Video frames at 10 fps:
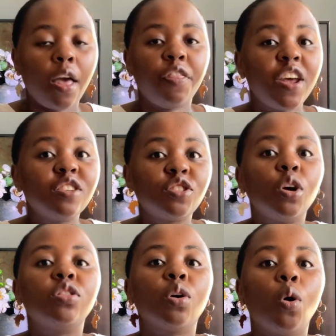That is
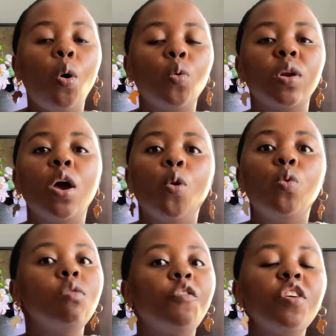not the goal.
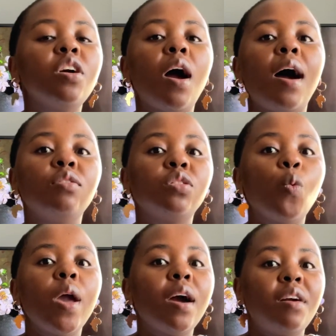We'll figure out the
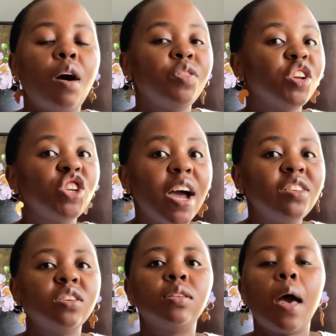way around the
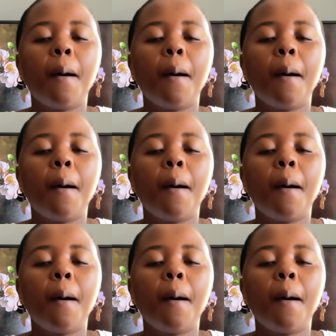charges,